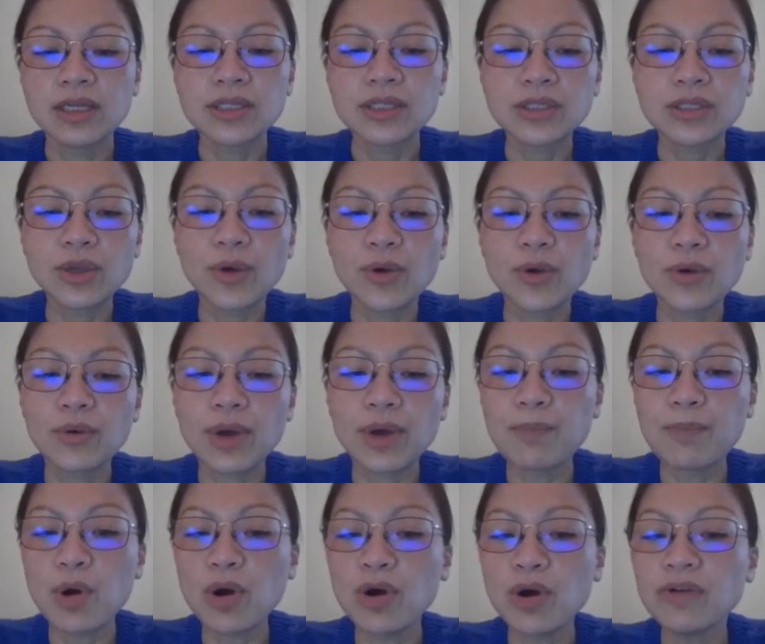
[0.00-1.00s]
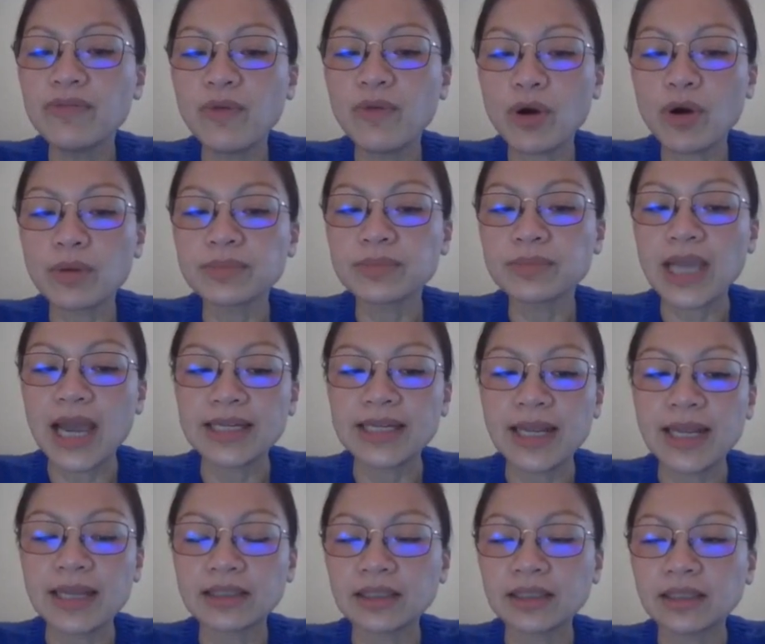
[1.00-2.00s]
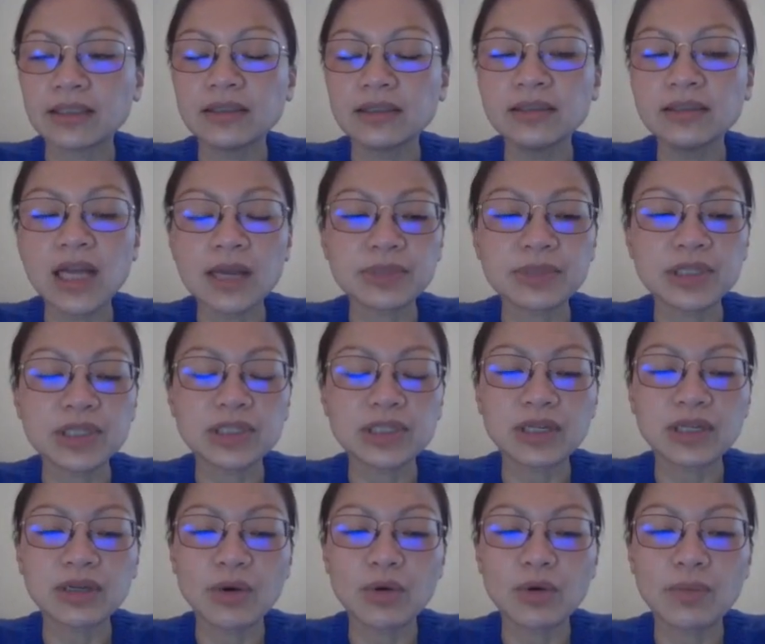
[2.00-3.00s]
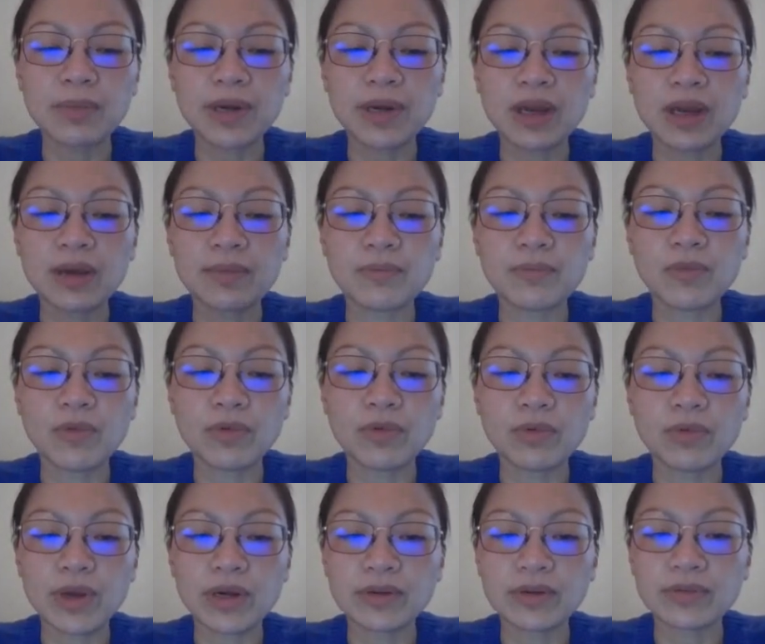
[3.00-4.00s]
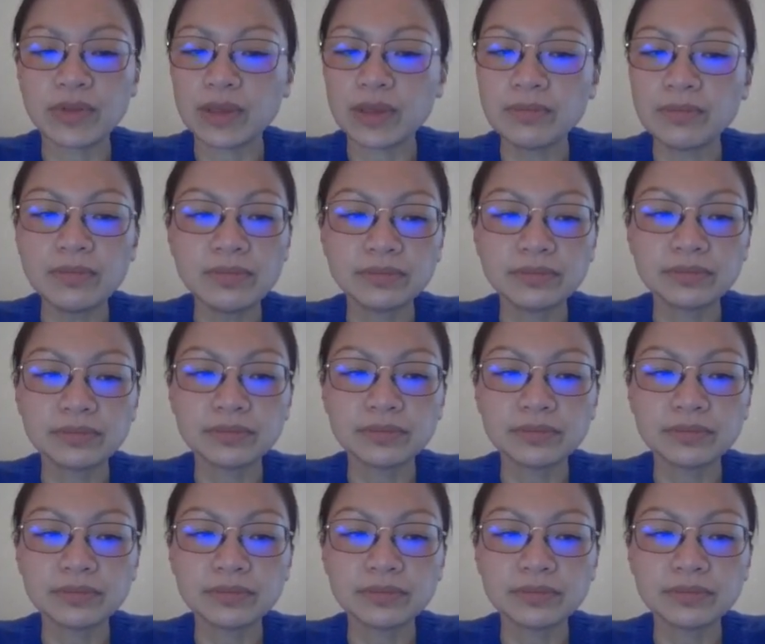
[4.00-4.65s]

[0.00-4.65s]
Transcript: So both forms are identical. I'm just going to open up one of them.